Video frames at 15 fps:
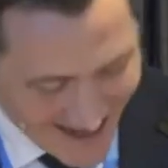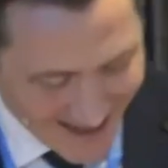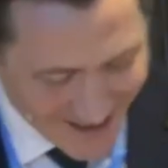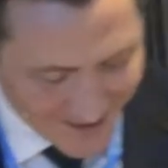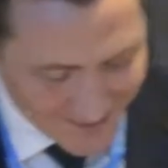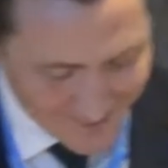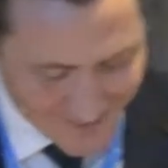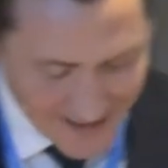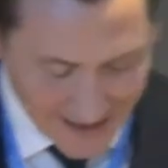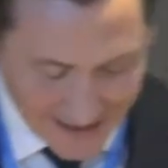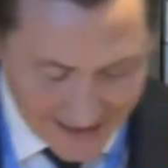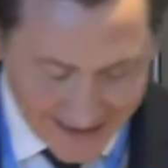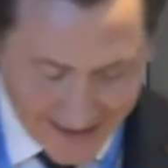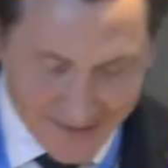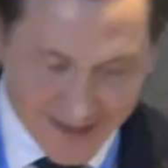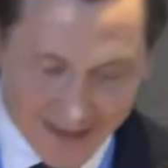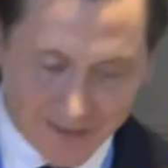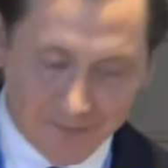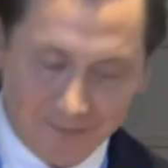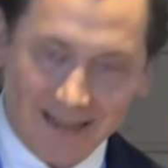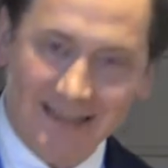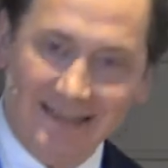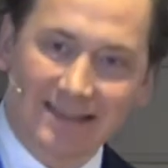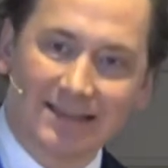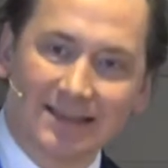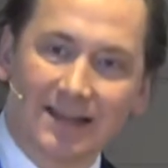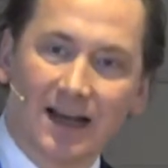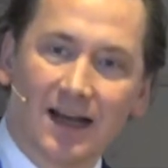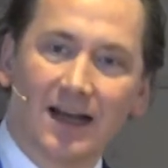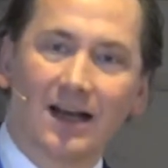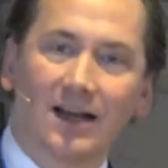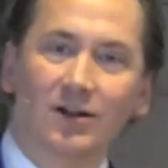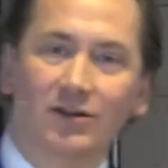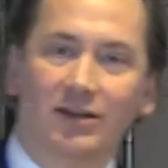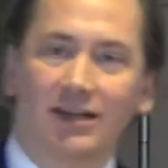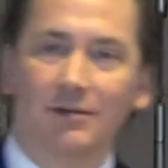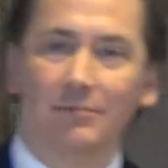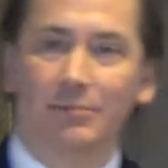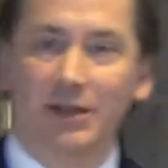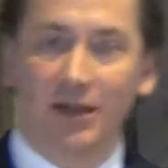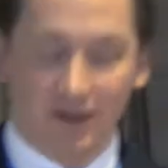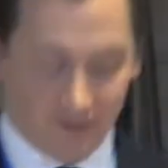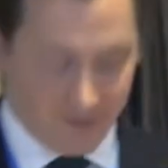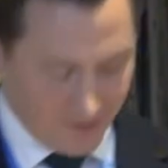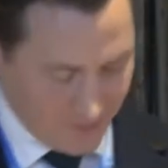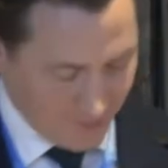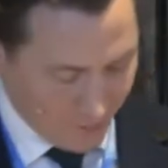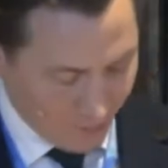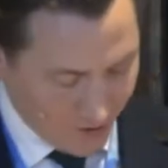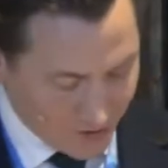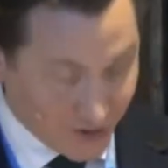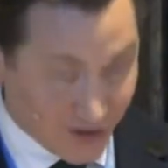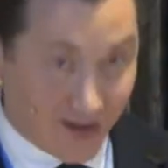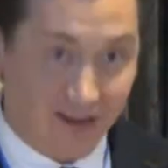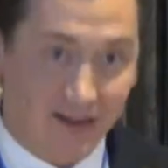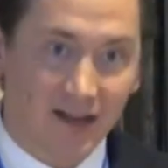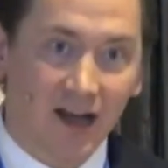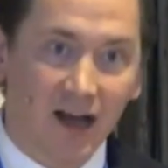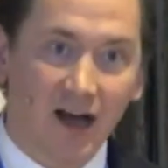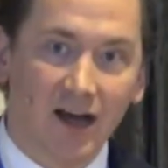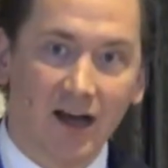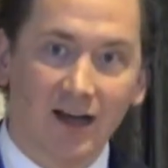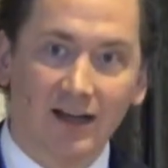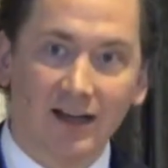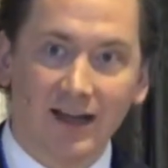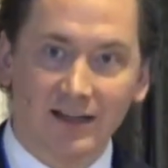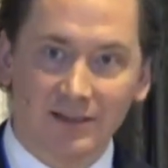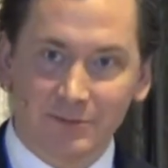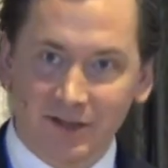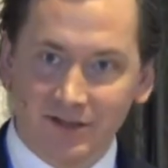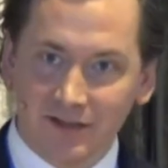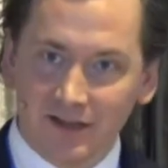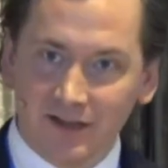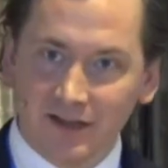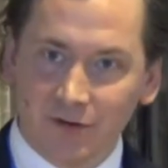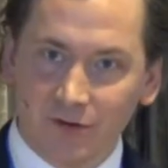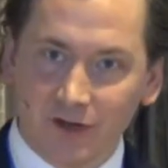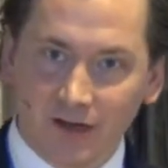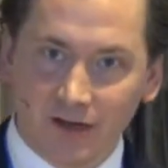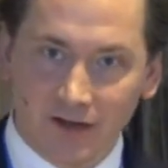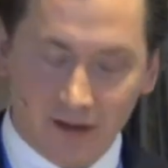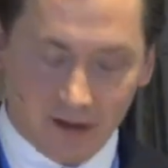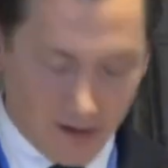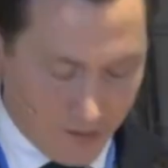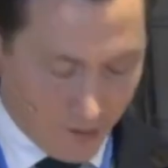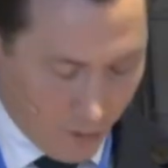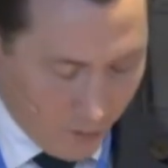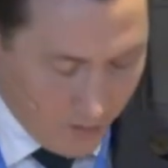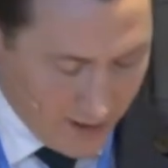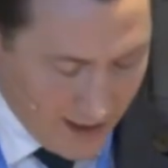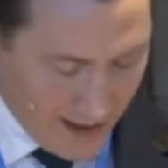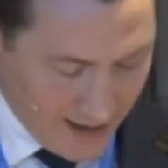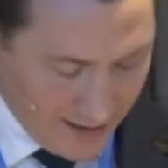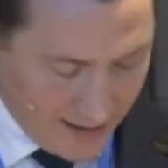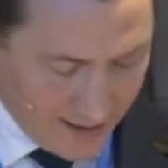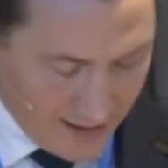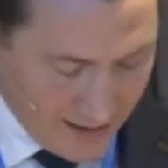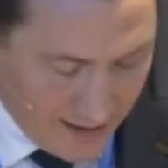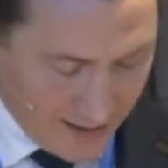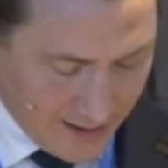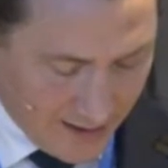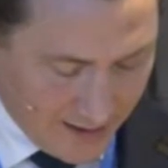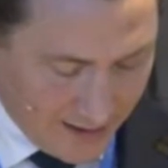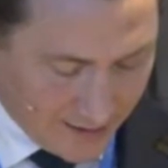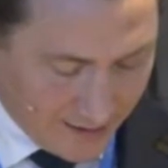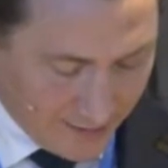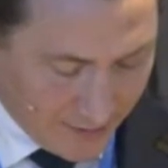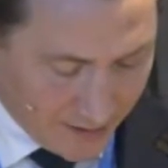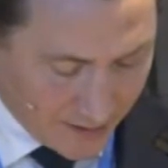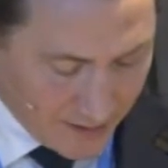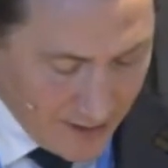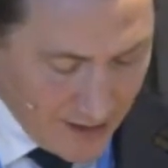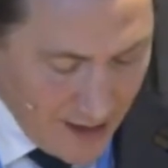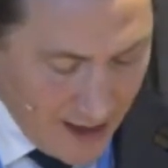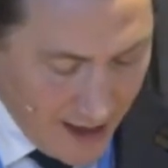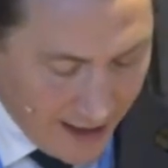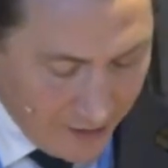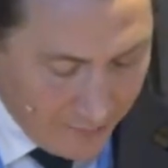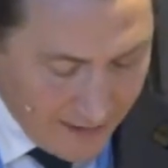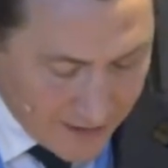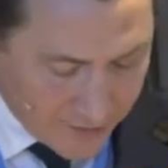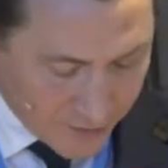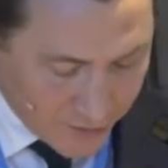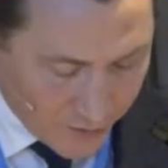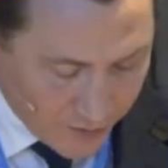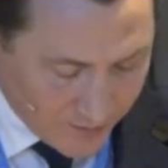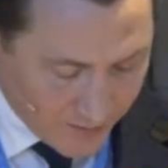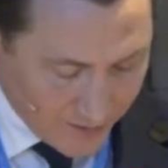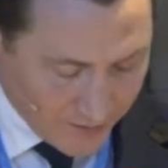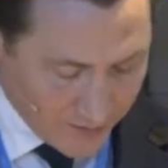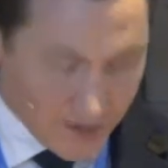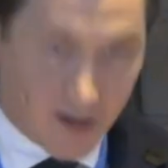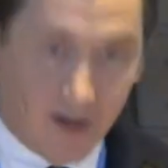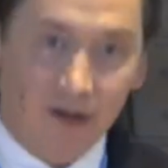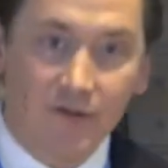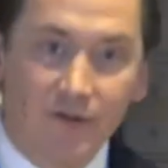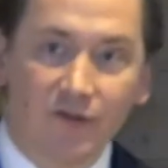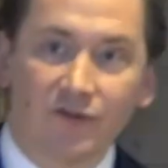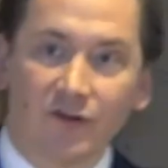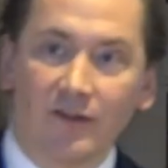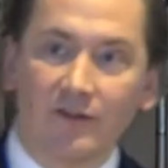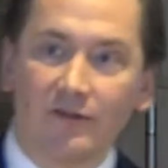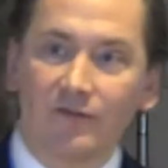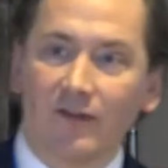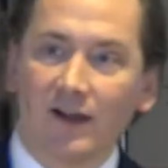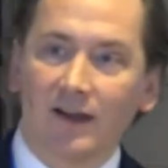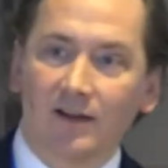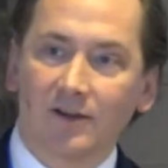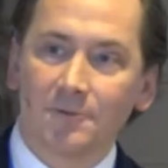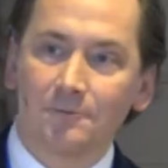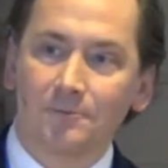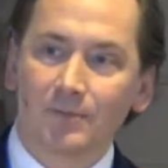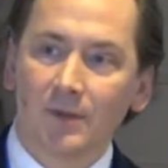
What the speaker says: And that, I think, means looking beyond Russia, especially here in Norway and in Denmark. And it means to talk about the southern flank.